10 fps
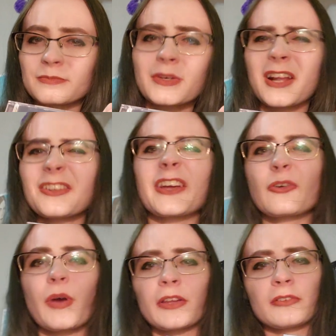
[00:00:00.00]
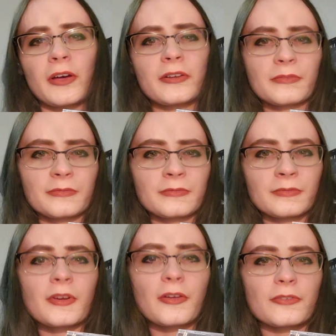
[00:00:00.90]
But I like quite a lot of
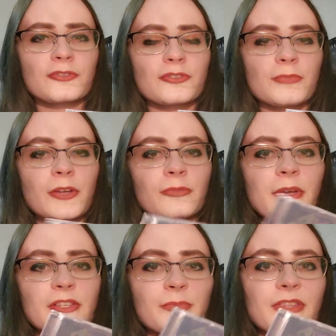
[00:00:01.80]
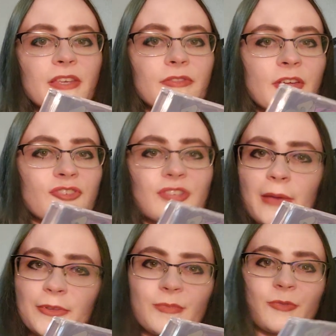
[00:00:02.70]
other doom metal bands, but they just
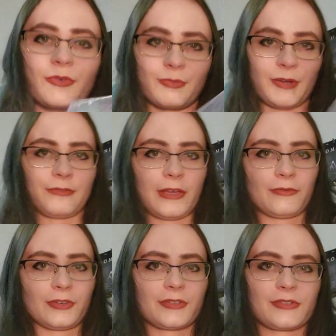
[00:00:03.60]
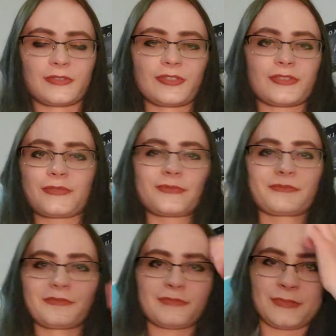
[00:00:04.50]
happen to be one of my favorites. Just,
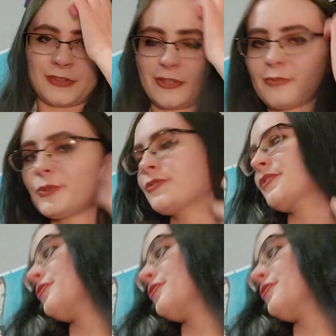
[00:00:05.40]
their music